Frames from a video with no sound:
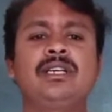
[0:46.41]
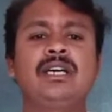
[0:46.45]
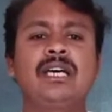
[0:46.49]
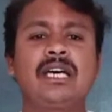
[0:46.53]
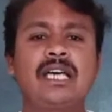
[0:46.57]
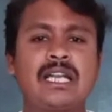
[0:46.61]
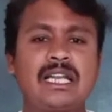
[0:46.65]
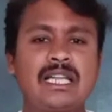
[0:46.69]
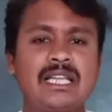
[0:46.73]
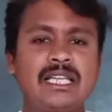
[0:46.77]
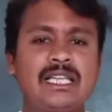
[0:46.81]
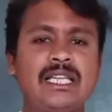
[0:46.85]

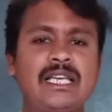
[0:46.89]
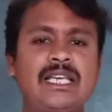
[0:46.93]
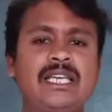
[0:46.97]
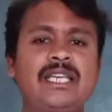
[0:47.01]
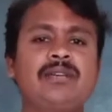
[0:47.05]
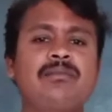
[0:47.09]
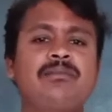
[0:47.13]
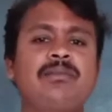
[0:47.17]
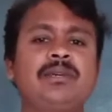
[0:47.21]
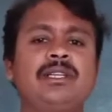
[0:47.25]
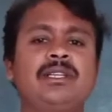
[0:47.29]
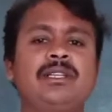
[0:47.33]

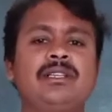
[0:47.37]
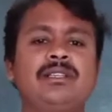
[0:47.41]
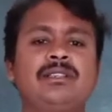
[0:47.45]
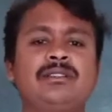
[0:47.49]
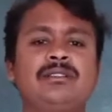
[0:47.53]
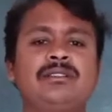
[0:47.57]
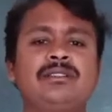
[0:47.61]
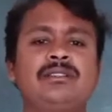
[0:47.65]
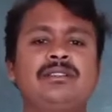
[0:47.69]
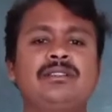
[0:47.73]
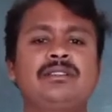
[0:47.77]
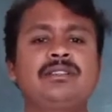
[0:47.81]
reliable
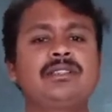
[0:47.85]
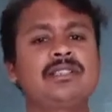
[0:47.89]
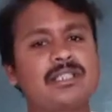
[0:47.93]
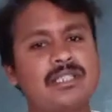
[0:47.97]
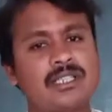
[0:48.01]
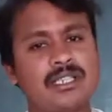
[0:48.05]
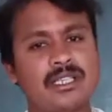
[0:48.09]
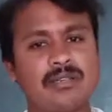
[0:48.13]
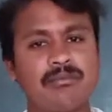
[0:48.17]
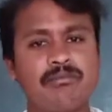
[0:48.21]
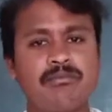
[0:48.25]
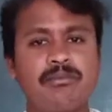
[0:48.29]

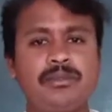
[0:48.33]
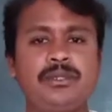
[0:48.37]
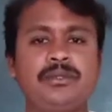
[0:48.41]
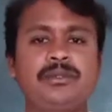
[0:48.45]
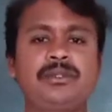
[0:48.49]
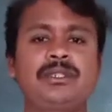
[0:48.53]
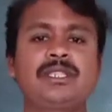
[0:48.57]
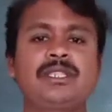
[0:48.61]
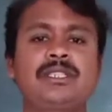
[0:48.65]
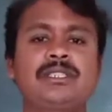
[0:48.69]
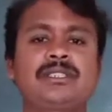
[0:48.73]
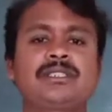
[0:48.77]

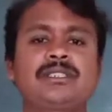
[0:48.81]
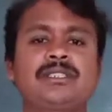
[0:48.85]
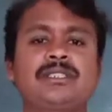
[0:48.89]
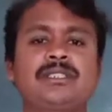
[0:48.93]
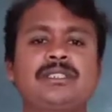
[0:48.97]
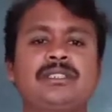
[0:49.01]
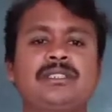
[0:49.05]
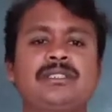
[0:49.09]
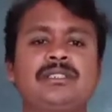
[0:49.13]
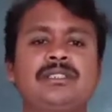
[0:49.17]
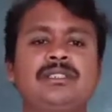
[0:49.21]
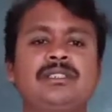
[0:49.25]
computers
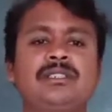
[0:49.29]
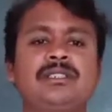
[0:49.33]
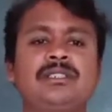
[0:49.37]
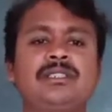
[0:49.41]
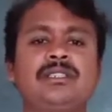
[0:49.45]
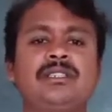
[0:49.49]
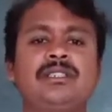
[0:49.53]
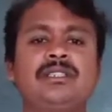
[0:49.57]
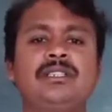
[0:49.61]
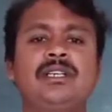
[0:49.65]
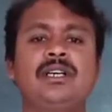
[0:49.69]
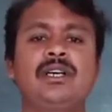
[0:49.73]

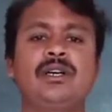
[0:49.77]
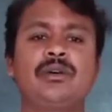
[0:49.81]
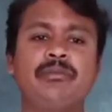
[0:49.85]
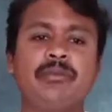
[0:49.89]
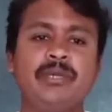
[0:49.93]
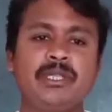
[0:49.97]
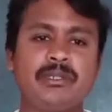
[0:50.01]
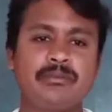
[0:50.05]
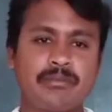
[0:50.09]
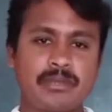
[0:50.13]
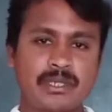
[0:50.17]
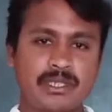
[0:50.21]
have
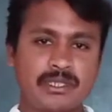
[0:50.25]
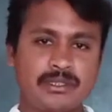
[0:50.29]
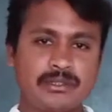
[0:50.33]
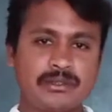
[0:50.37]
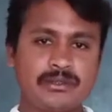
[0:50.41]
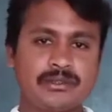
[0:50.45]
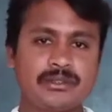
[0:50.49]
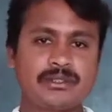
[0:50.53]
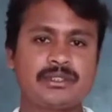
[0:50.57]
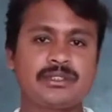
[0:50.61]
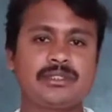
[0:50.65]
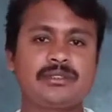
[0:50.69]
been
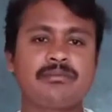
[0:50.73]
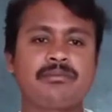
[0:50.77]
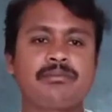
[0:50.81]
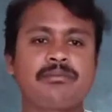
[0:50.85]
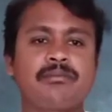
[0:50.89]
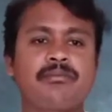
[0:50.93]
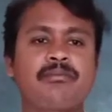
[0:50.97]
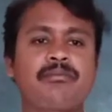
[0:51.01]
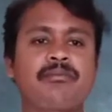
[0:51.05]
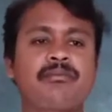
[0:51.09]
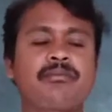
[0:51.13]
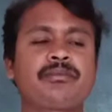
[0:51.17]
produced.
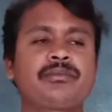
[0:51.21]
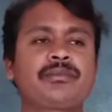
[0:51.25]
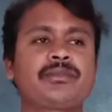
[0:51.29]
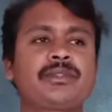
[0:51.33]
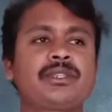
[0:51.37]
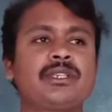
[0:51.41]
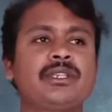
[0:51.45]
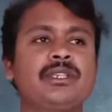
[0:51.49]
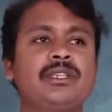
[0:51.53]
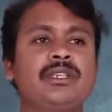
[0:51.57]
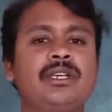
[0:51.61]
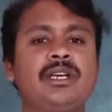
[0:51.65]

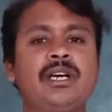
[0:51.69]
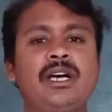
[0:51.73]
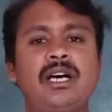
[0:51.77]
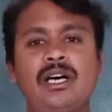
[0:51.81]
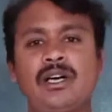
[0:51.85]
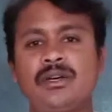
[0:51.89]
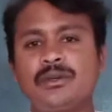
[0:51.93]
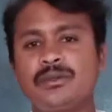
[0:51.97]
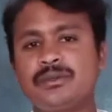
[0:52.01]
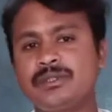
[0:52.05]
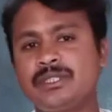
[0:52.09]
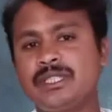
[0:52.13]

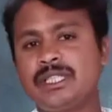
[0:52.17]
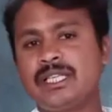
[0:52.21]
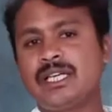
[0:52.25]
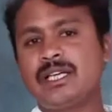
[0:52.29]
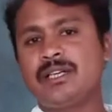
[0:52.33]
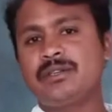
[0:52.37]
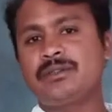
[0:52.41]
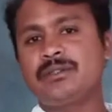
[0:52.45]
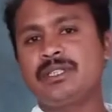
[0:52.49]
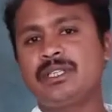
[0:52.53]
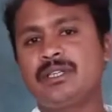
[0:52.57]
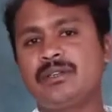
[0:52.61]
How they
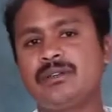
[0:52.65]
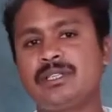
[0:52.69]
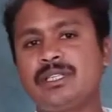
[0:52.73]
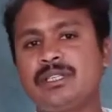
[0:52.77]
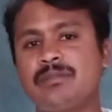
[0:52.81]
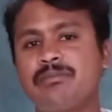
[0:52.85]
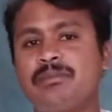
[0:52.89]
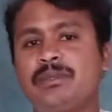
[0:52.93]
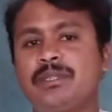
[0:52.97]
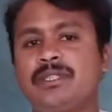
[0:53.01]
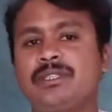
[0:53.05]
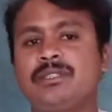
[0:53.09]
have
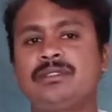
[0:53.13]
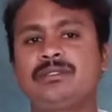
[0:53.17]
developed,